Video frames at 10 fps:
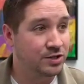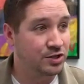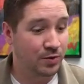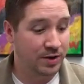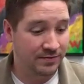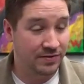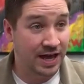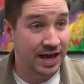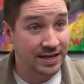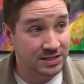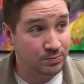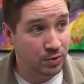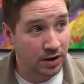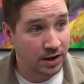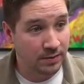So if that gets
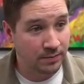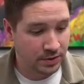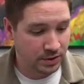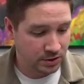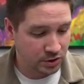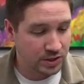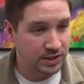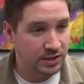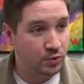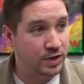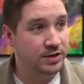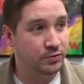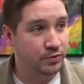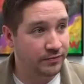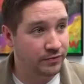brought up, you can quickly
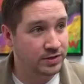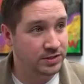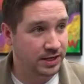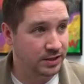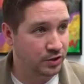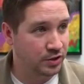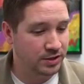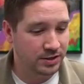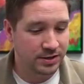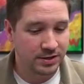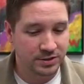reference and look.